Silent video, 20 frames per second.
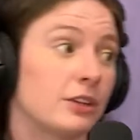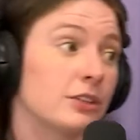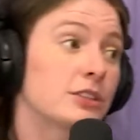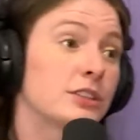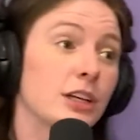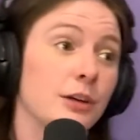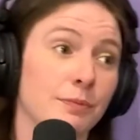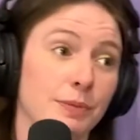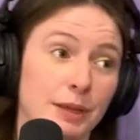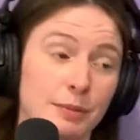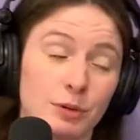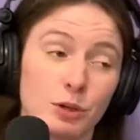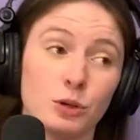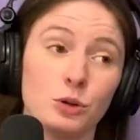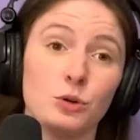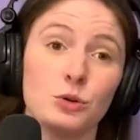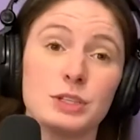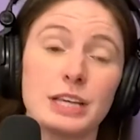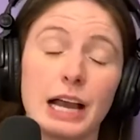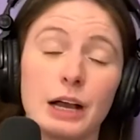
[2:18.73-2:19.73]
some people
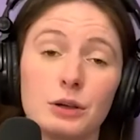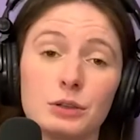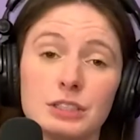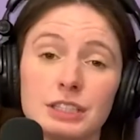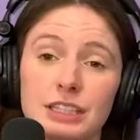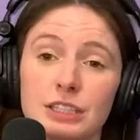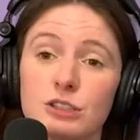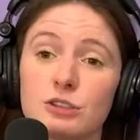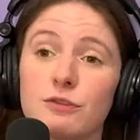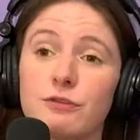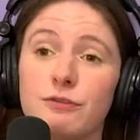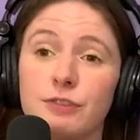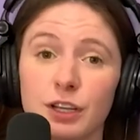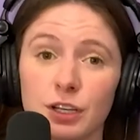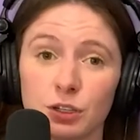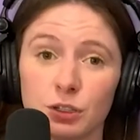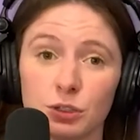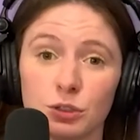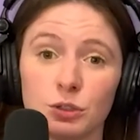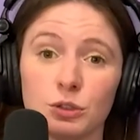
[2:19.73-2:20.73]
whose house is
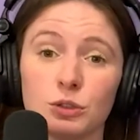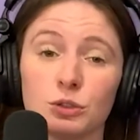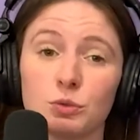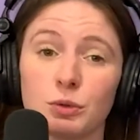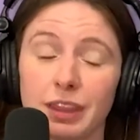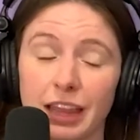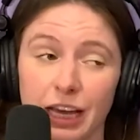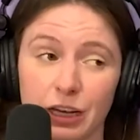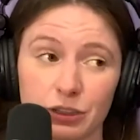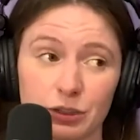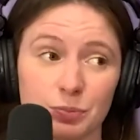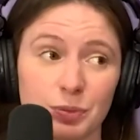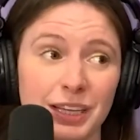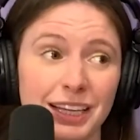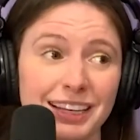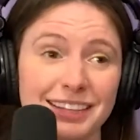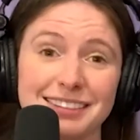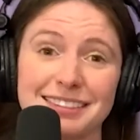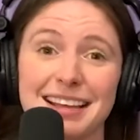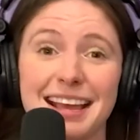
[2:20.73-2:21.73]
filled with
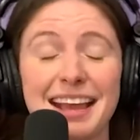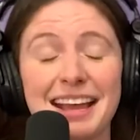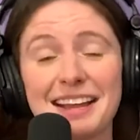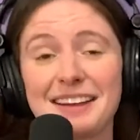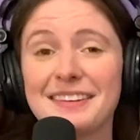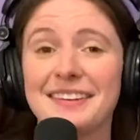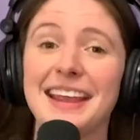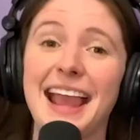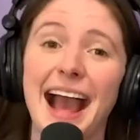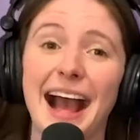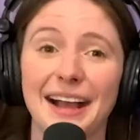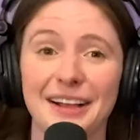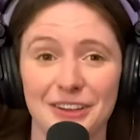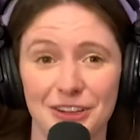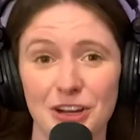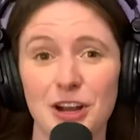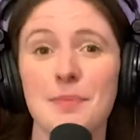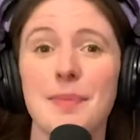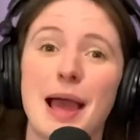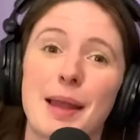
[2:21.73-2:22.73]
houseplants, and yeah,
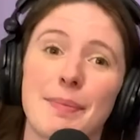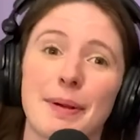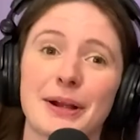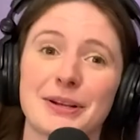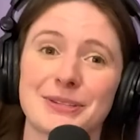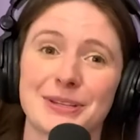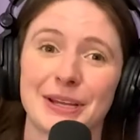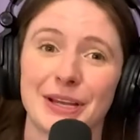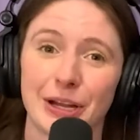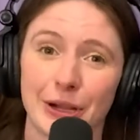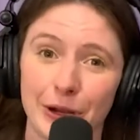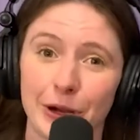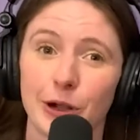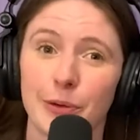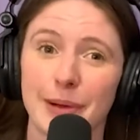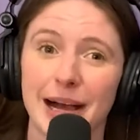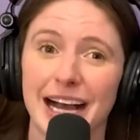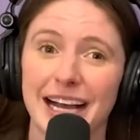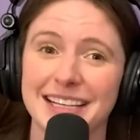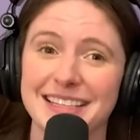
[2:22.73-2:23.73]
you're a bad person, girl
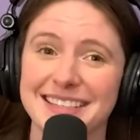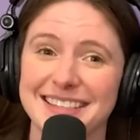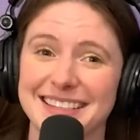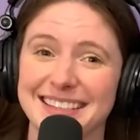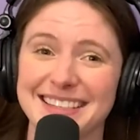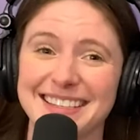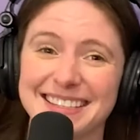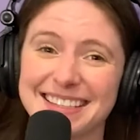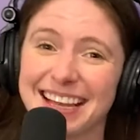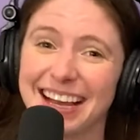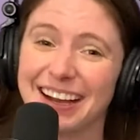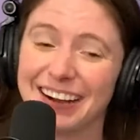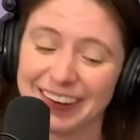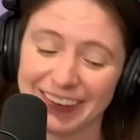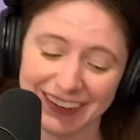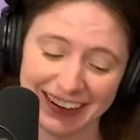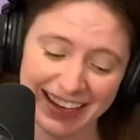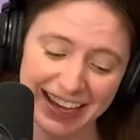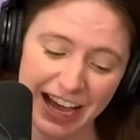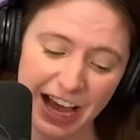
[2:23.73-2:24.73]
boss.
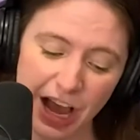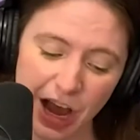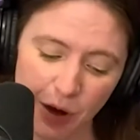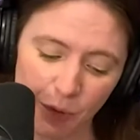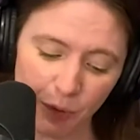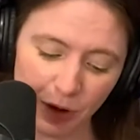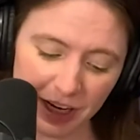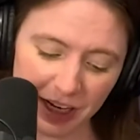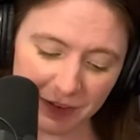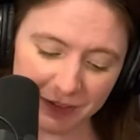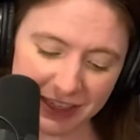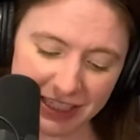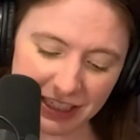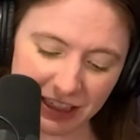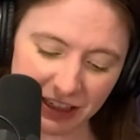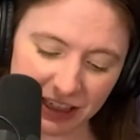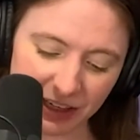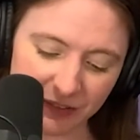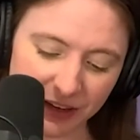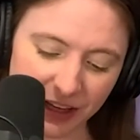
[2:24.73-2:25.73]
So we're going to be
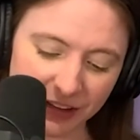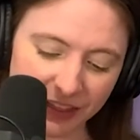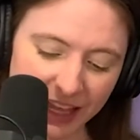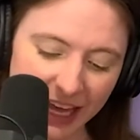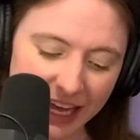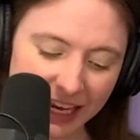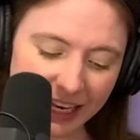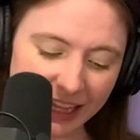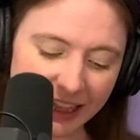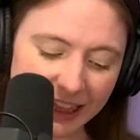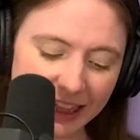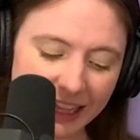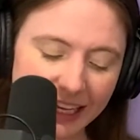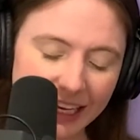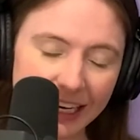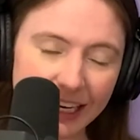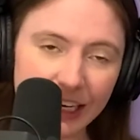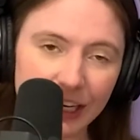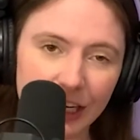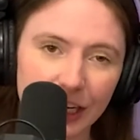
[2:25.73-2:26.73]
talking about that
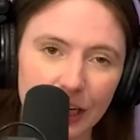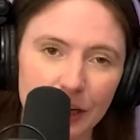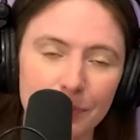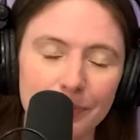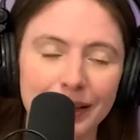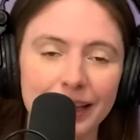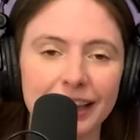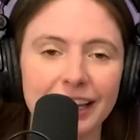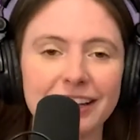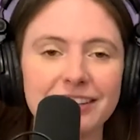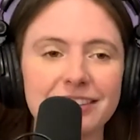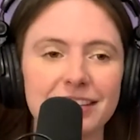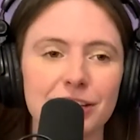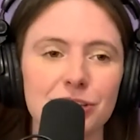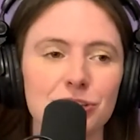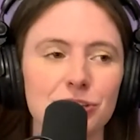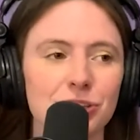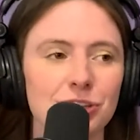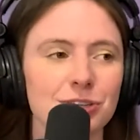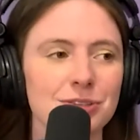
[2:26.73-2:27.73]
later, but let's
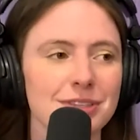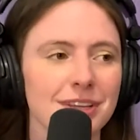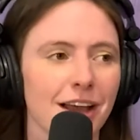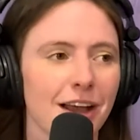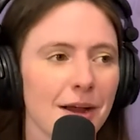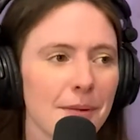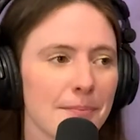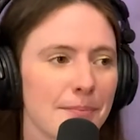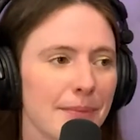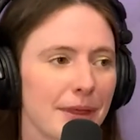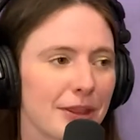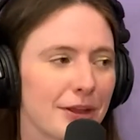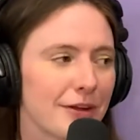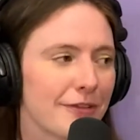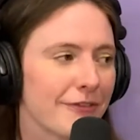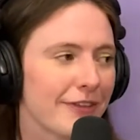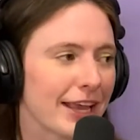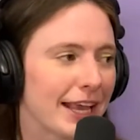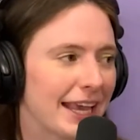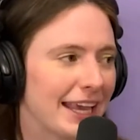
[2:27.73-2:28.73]
introduce our
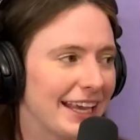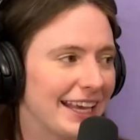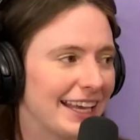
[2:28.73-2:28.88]
motherfucking